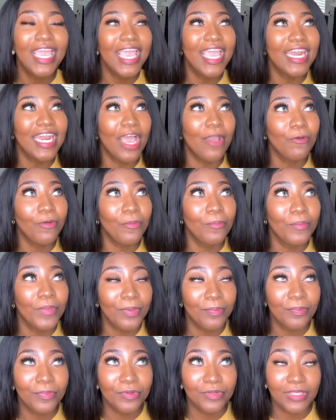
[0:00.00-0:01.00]
And I
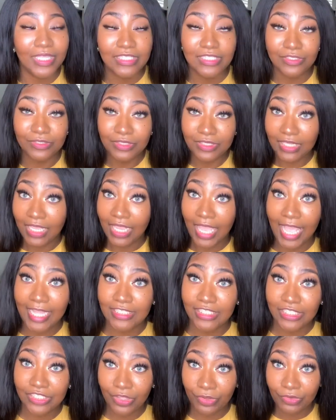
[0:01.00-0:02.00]
remember, like, she was like, I
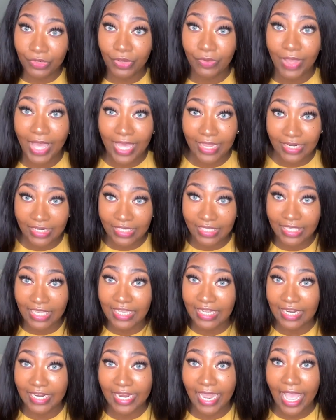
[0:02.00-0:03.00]
just don't know how to
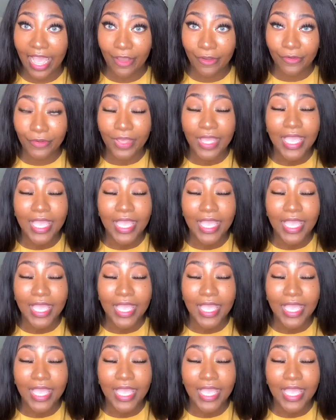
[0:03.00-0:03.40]
get it out.